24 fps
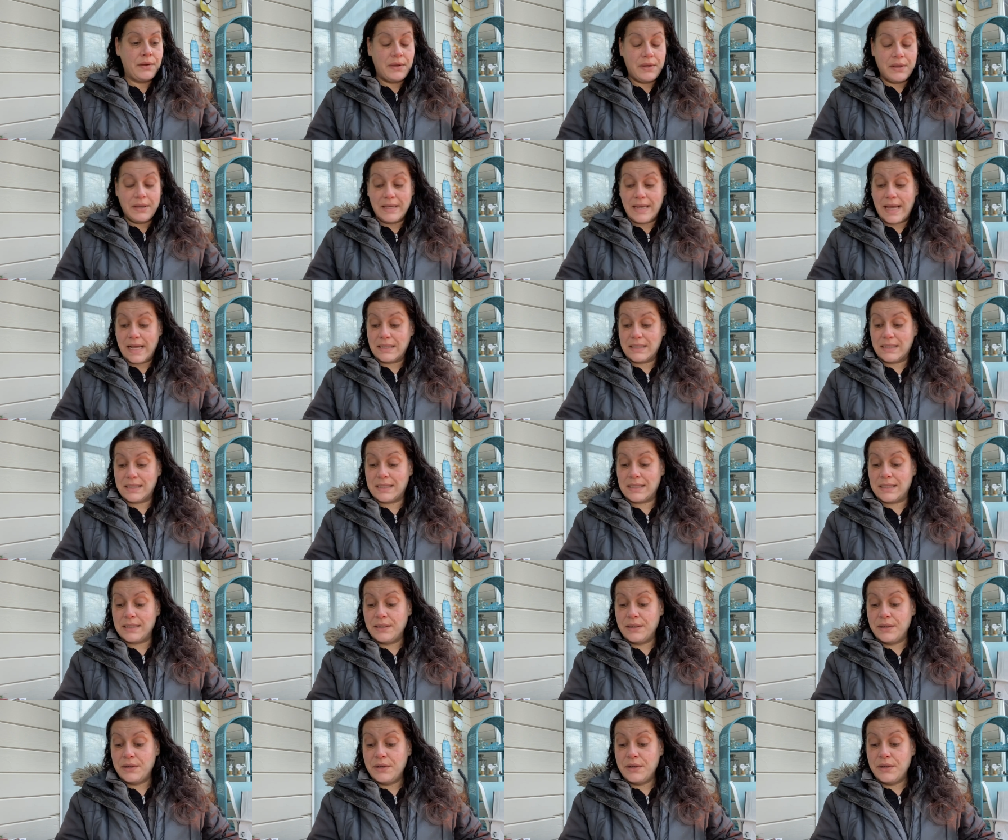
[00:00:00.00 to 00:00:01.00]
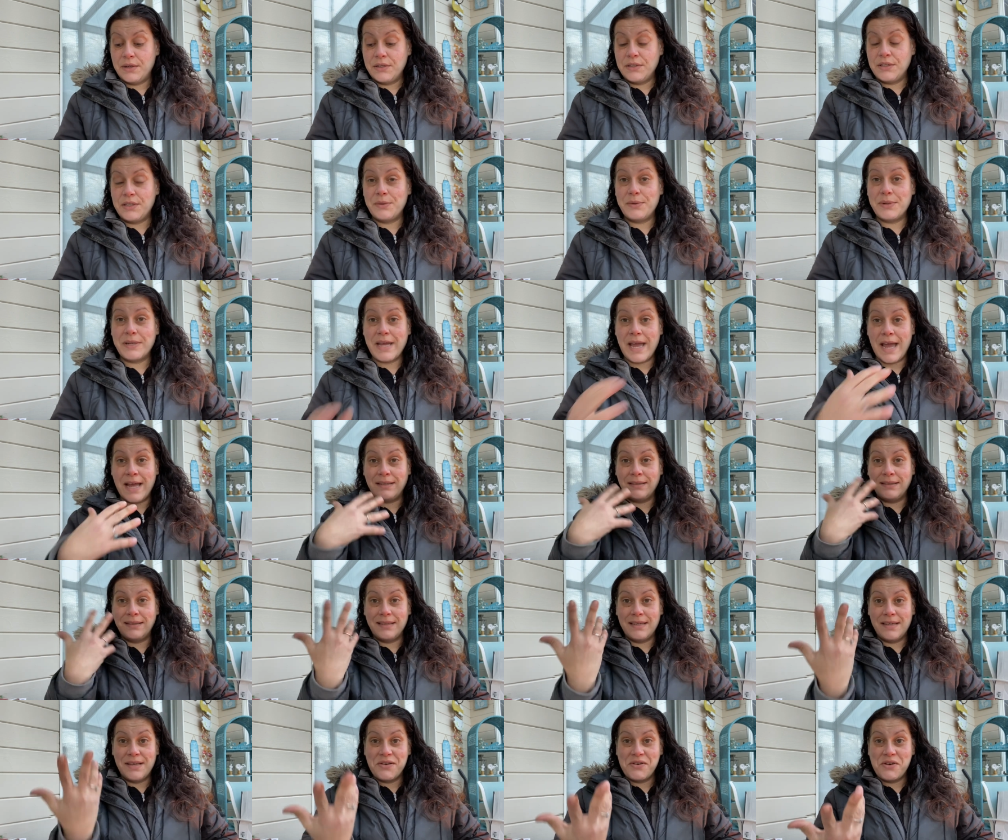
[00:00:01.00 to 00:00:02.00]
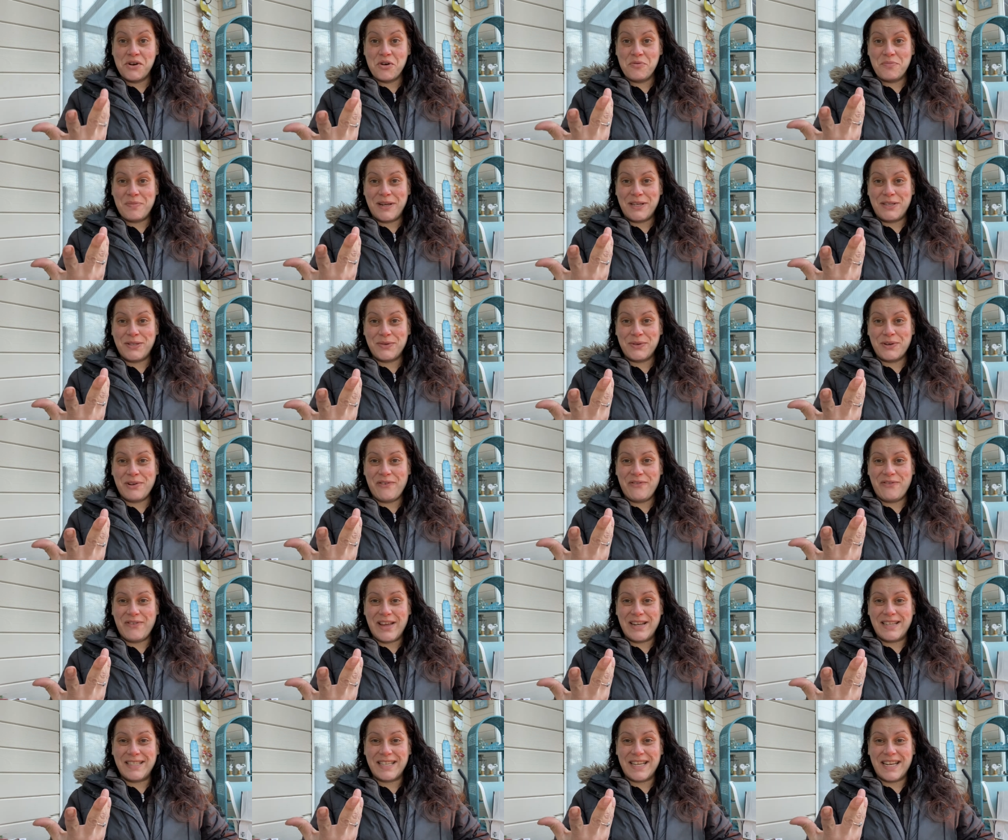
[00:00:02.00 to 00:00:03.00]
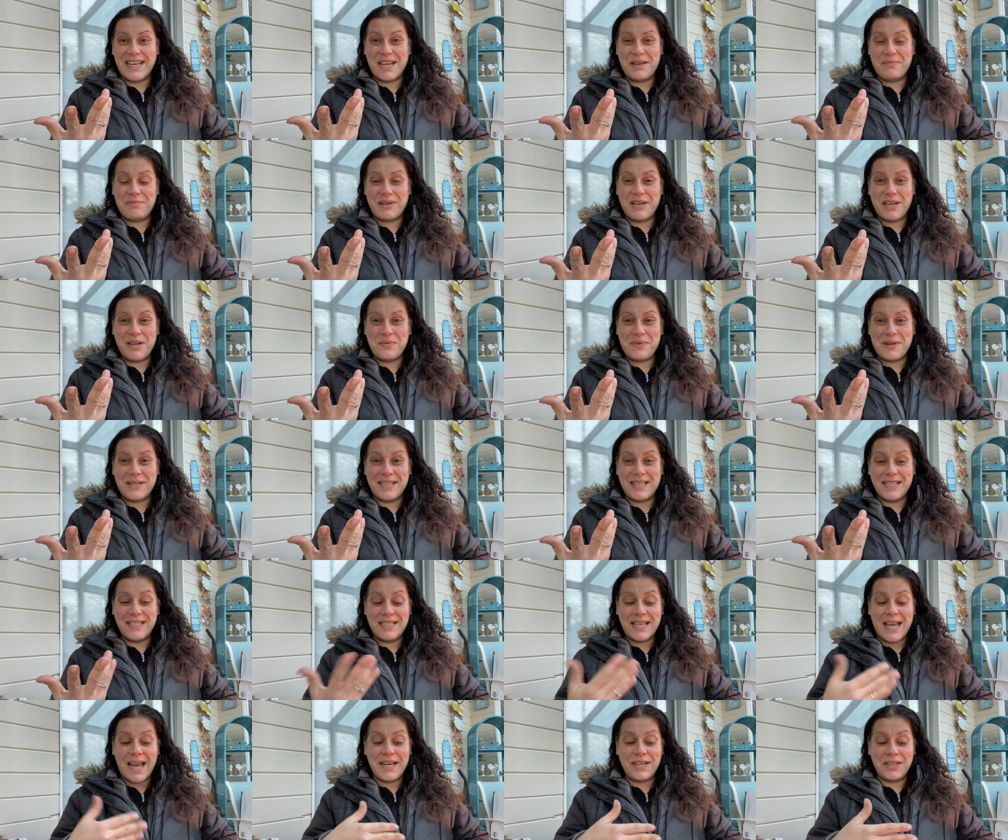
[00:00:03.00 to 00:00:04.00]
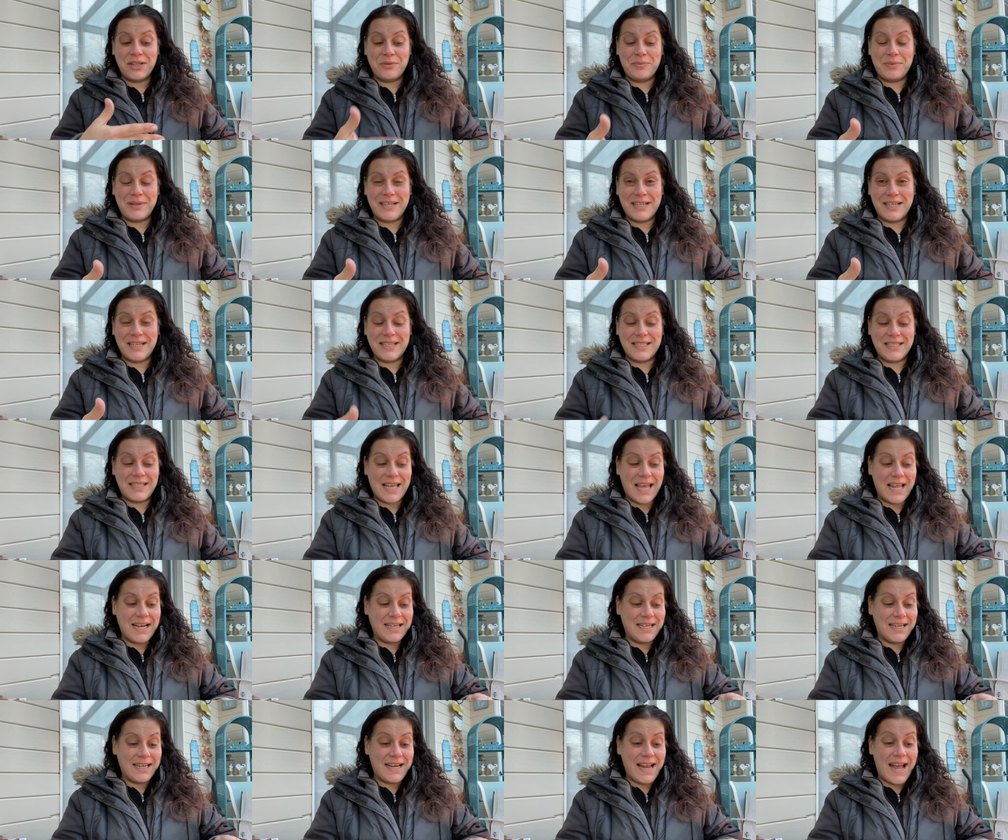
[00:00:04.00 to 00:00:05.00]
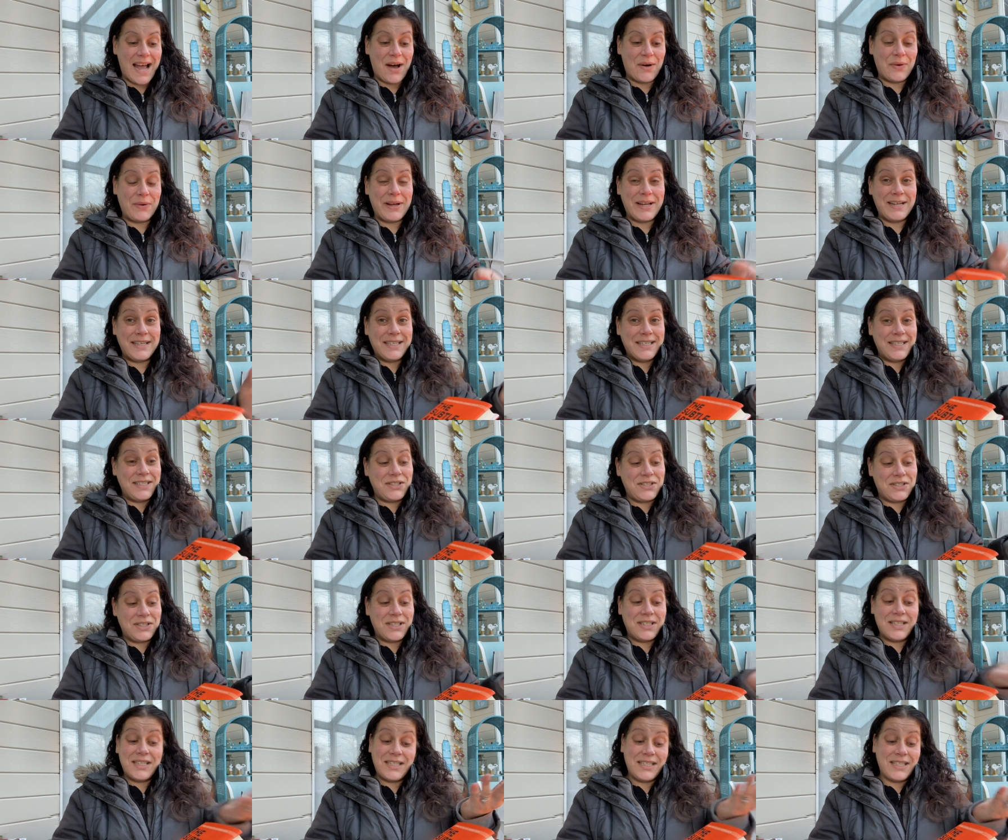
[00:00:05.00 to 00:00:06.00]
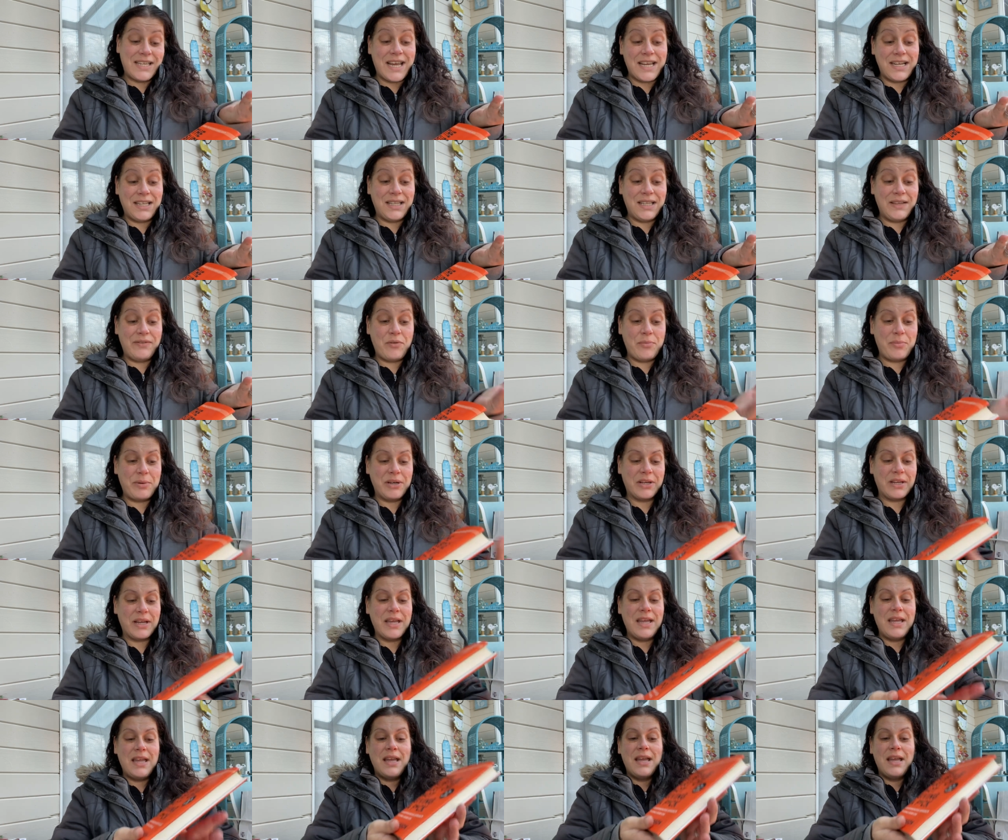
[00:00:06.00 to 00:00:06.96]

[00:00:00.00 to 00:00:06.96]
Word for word: Yes. So again, hope I don't offend anybody with the title, but it is edited out and it is the title of a book.